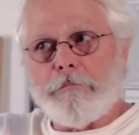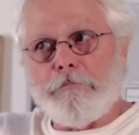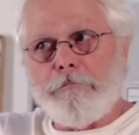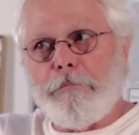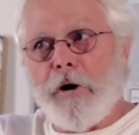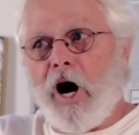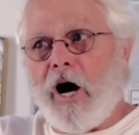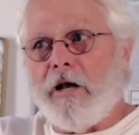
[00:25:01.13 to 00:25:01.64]

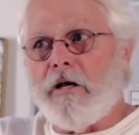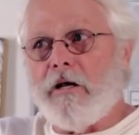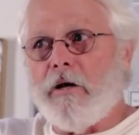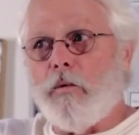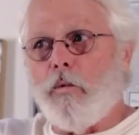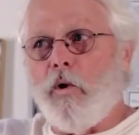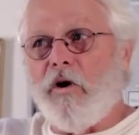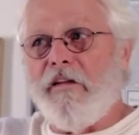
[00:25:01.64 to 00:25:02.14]
But
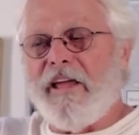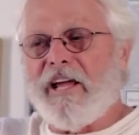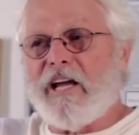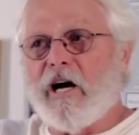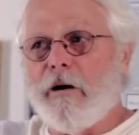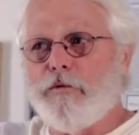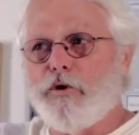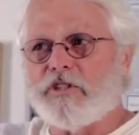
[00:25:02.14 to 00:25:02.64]
when they
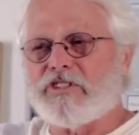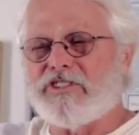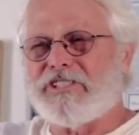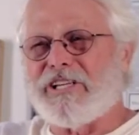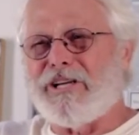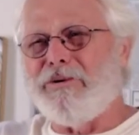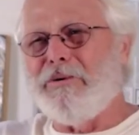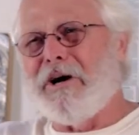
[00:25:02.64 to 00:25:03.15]
come to us and
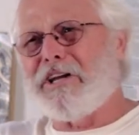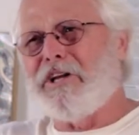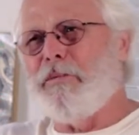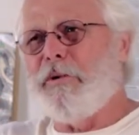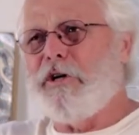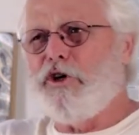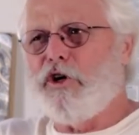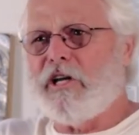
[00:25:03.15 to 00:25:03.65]
say, what can
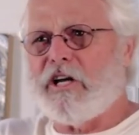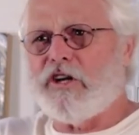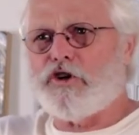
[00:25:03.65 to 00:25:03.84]
we do to get